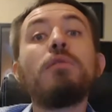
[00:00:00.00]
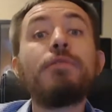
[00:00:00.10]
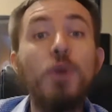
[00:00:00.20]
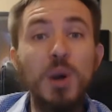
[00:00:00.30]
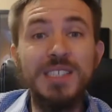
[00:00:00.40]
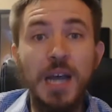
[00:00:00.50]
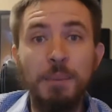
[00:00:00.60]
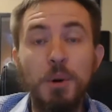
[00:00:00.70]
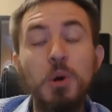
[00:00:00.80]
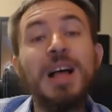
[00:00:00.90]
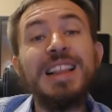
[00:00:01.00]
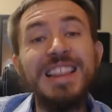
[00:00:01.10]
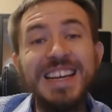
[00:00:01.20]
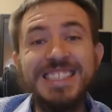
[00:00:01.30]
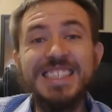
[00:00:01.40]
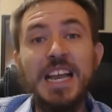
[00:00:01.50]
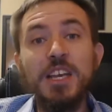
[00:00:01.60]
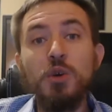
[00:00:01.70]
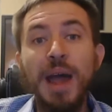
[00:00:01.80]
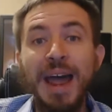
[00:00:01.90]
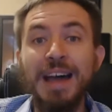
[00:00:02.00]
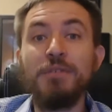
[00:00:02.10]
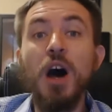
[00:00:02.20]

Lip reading: For example, let's say you have